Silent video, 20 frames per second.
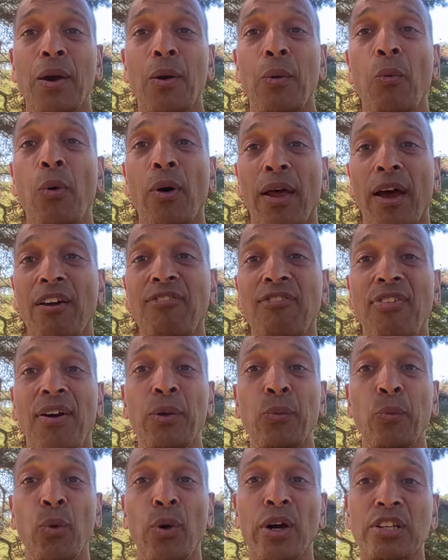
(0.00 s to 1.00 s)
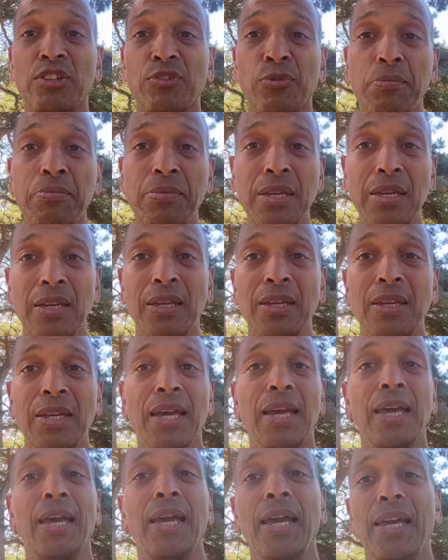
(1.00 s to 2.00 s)
What I find works for me
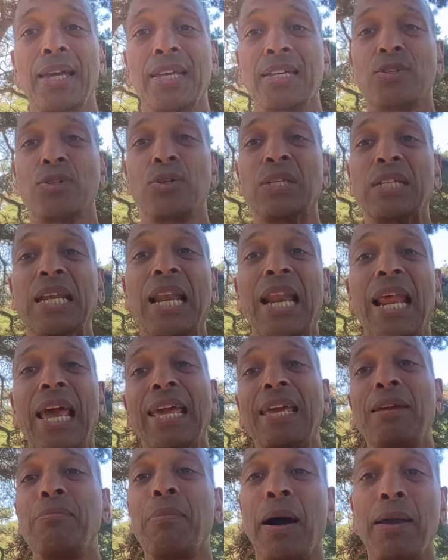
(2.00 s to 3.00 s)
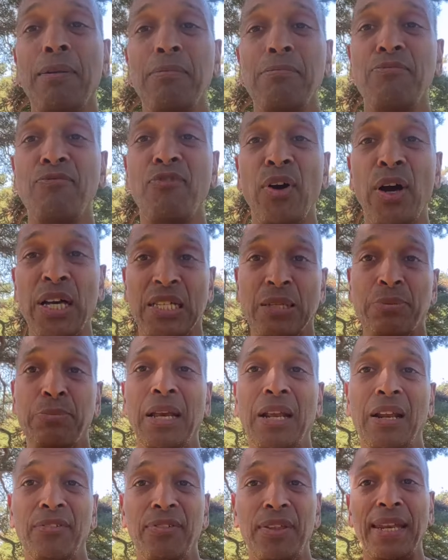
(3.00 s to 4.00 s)
is to delay my first
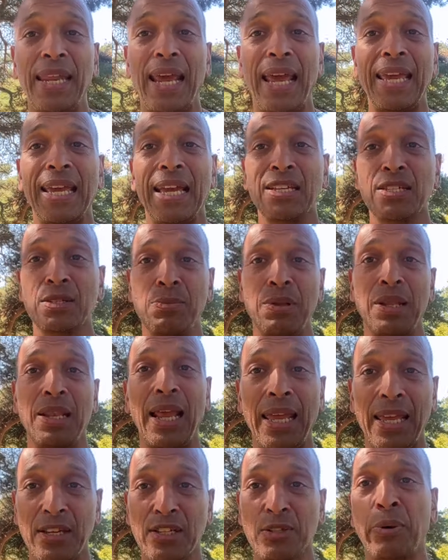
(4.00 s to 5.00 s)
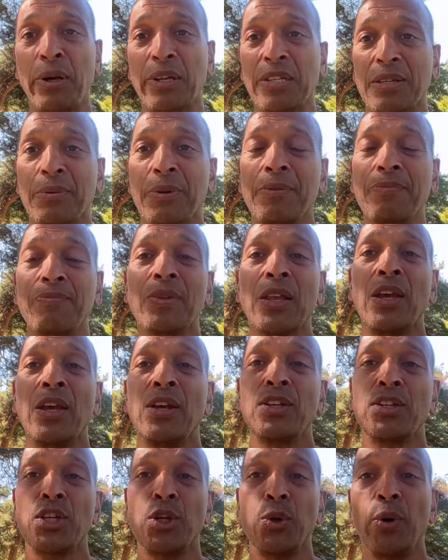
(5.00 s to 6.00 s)
meal of the day as late as possible.
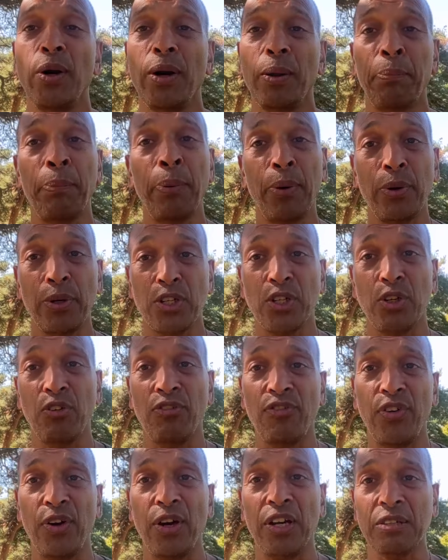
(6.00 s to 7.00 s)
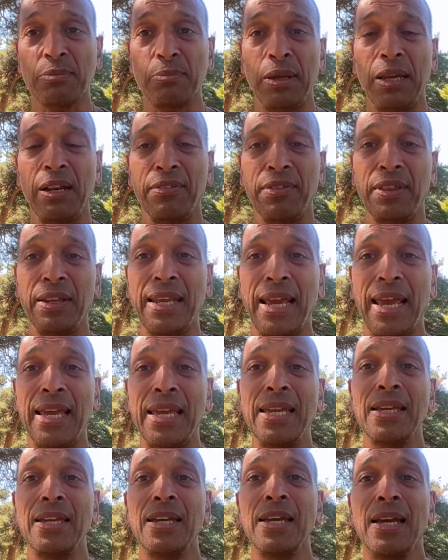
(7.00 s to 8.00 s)
So you want to push your first meal of the
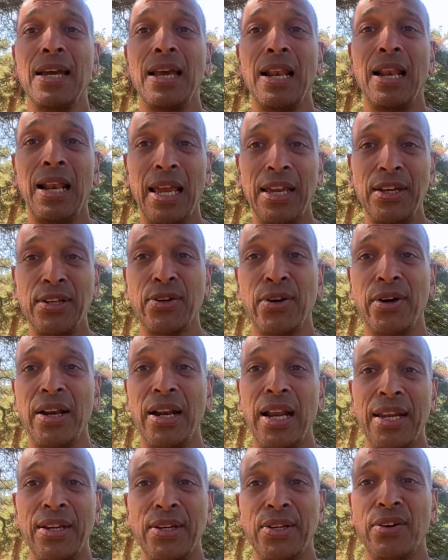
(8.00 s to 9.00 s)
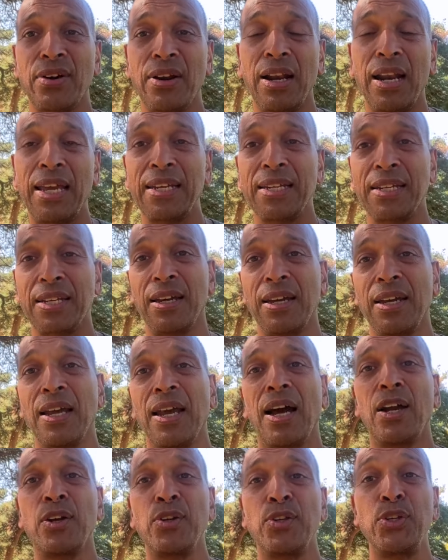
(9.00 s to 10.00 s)
day later and later and later,
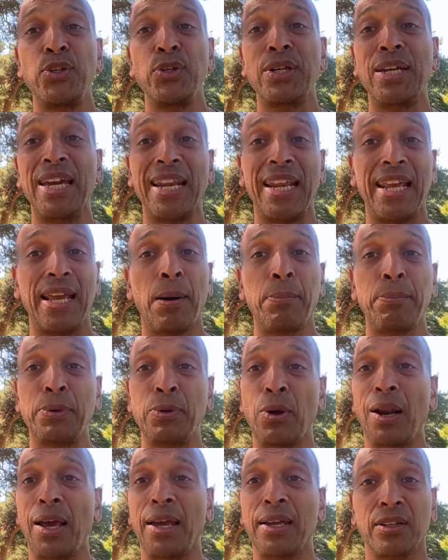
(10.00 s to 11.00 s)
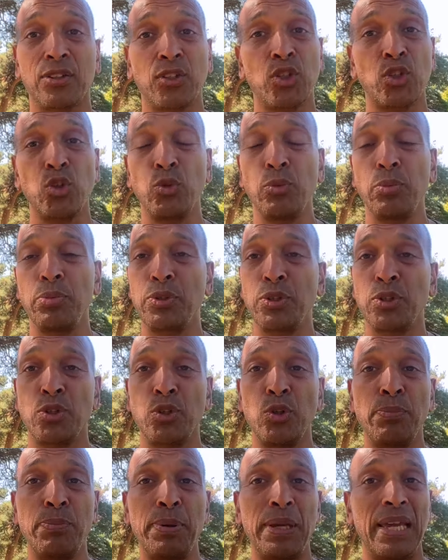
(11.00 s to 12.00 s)
until you get it up to like 2
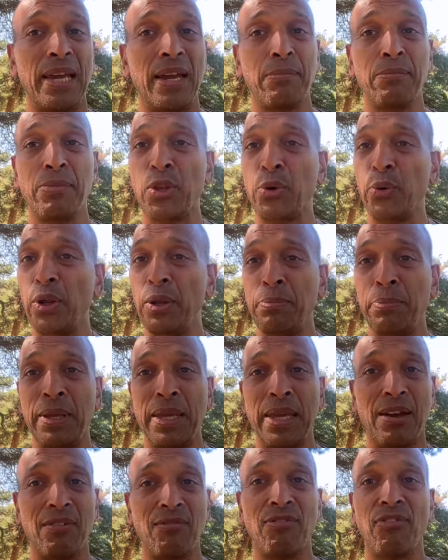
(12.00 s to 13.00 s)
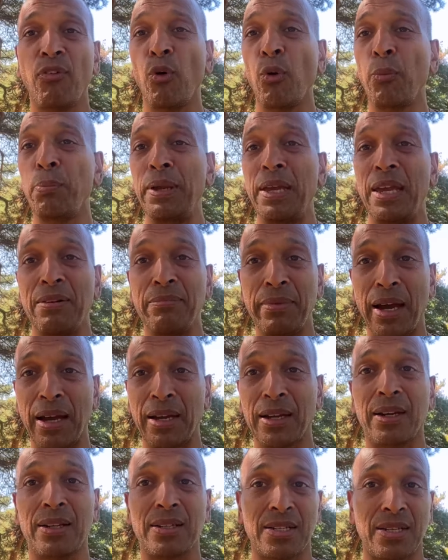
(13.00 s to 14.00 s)
p.m., 3 p.m., 4 p.m.,
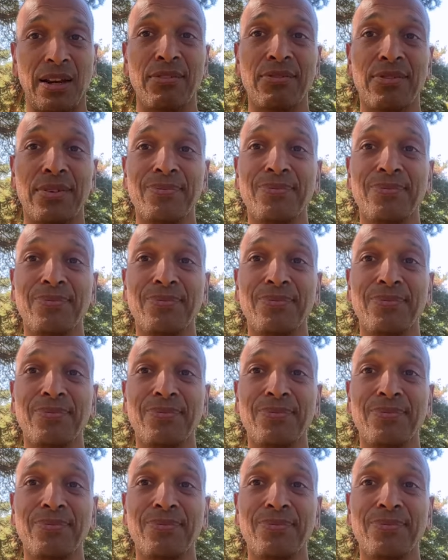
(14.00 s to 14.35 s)
that kind of stuff.